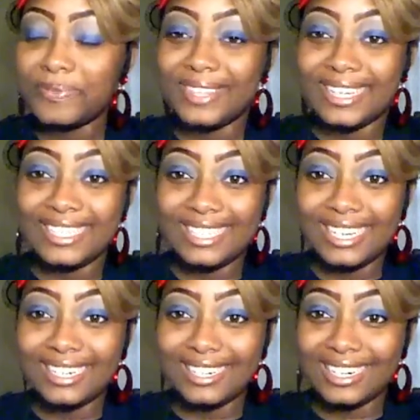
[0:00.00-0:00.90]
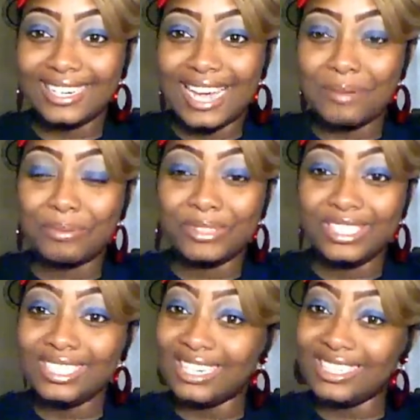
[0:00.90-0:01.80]
that's it. And I
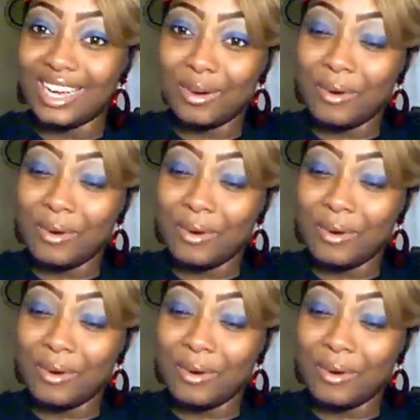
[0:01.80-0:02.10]
appreciate y'all